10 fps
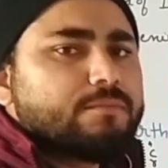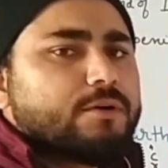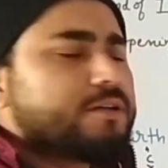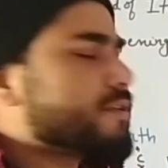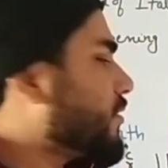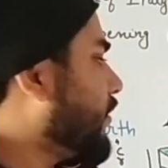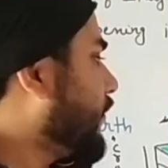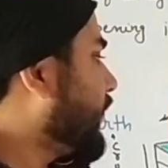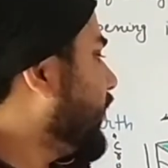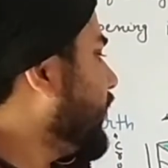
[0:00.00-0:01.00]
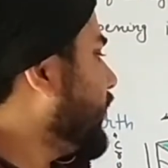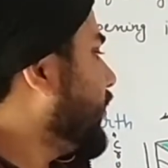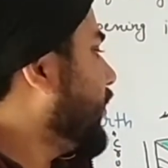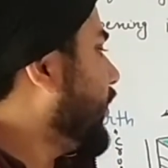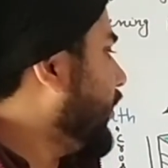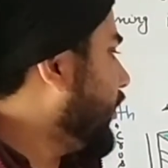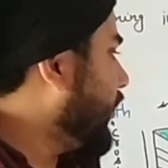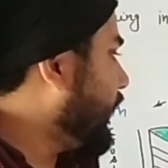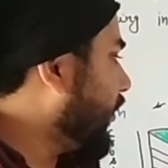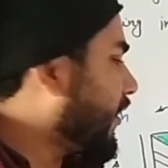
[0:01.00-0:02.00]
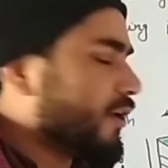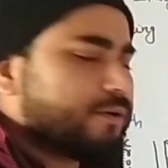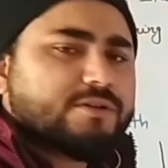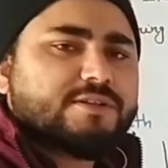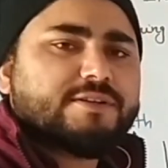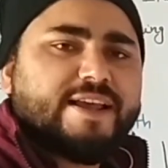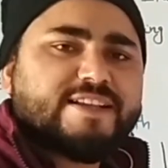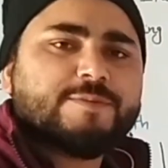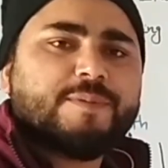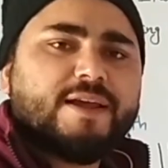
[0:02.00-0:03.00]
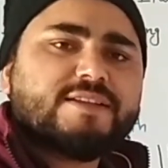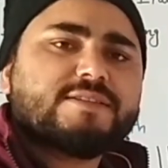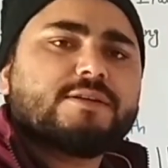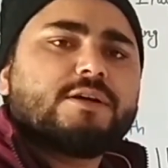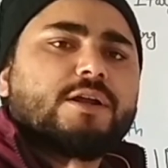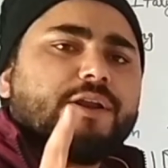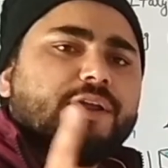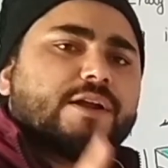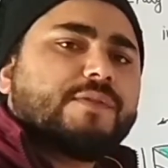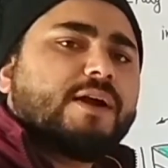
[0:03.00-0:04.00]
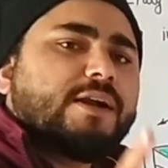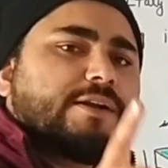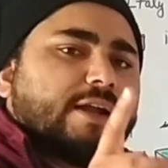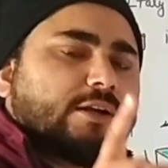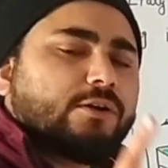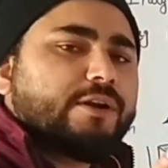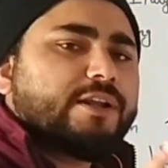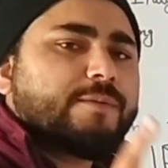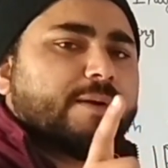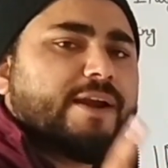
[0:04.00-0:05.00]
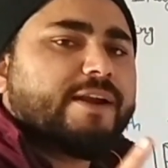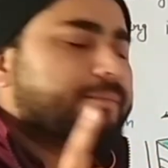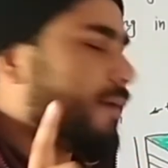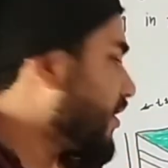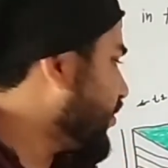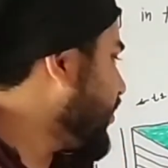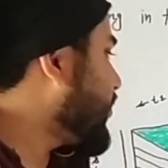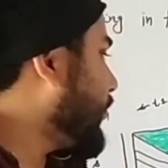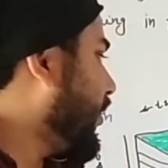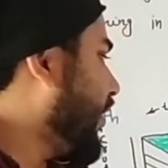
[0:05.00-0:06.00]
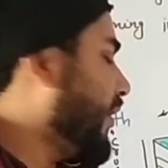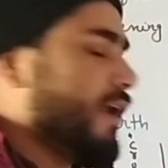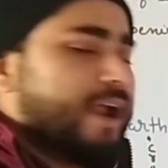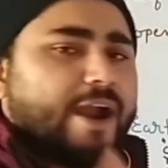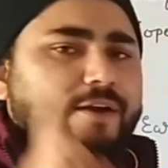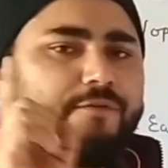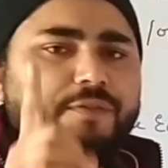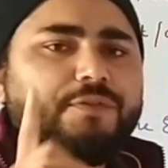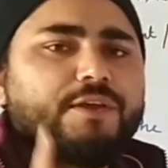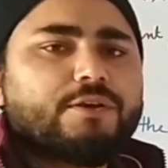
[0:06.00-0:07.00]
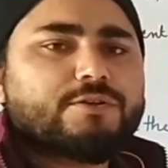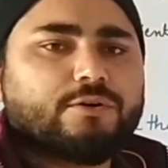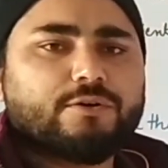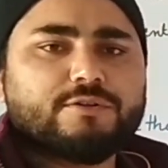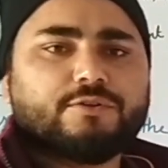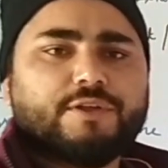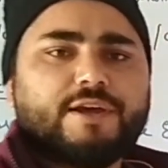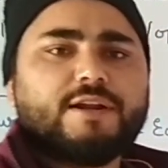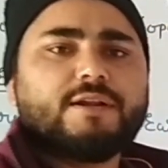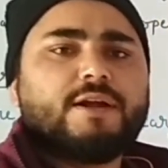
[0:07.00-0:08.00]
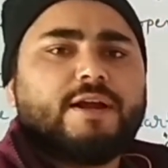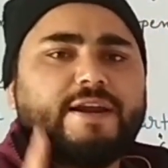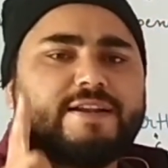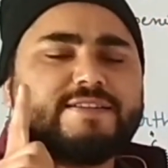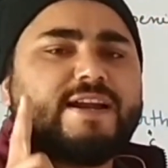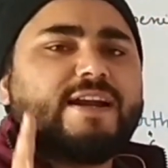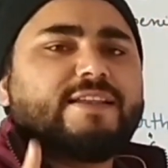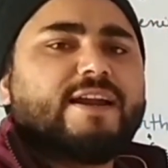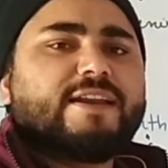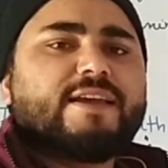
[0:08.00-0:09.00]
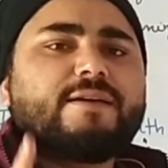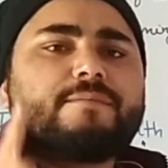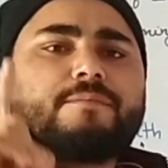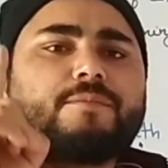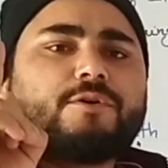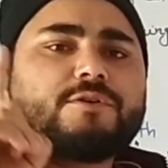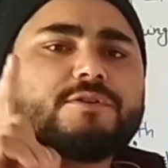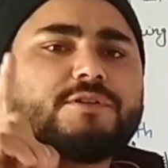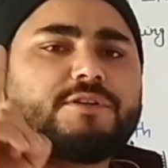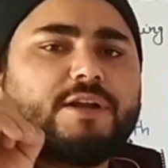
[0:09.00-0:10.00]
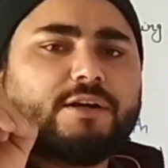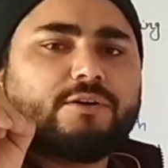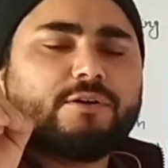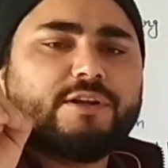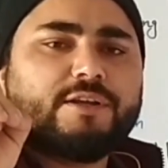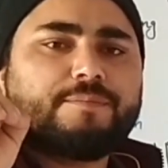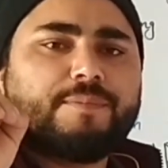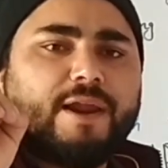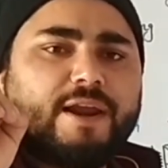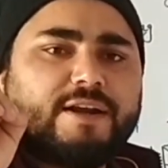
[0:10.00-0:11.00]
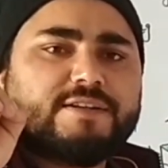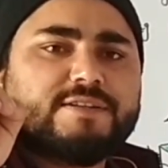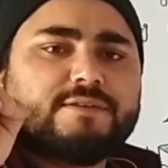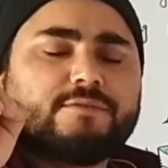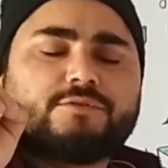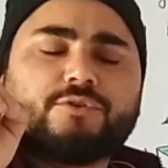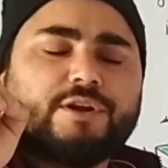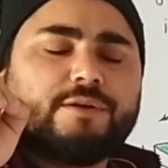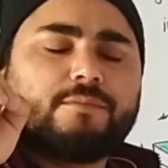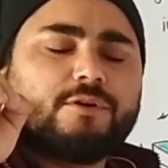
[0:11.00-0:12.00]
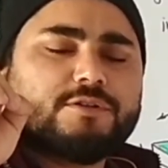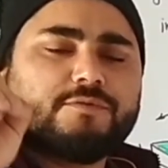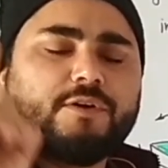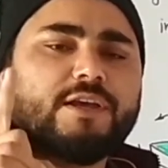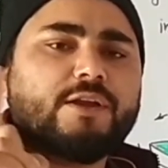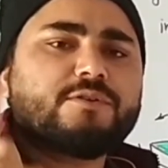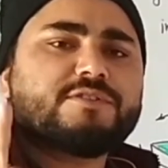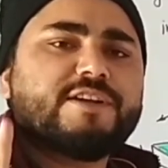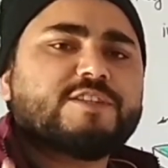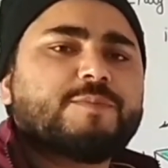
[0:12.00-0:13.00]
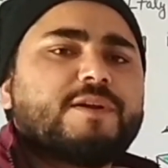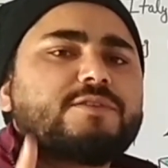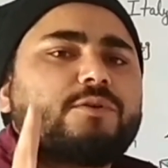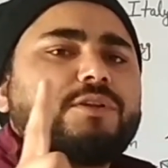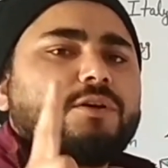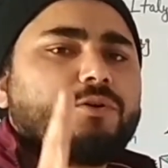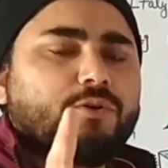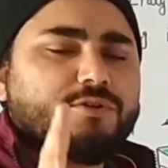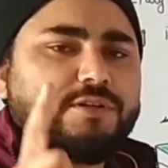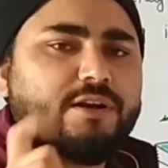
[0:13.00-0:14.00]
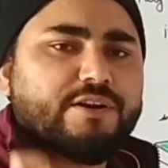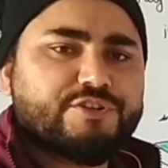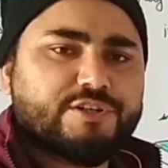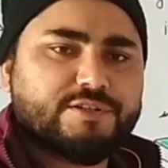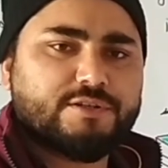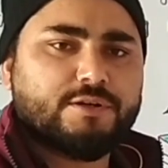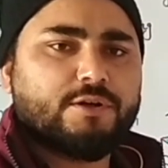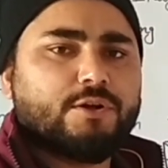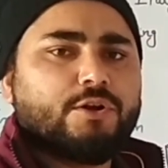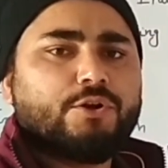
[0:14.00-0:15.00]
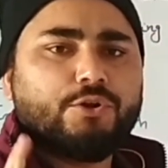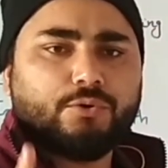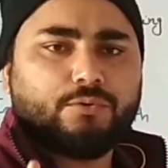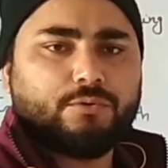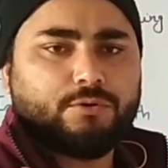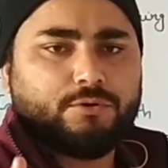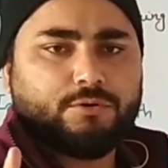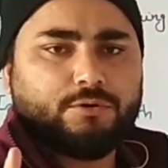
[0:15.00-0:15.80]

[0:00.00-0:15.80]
most of the volcanoes takes place near the tectonic plate margins only. And one thing is also there, it is said that most tectonic plates, sorry, most volcanoes takes place on the coastal regions. No,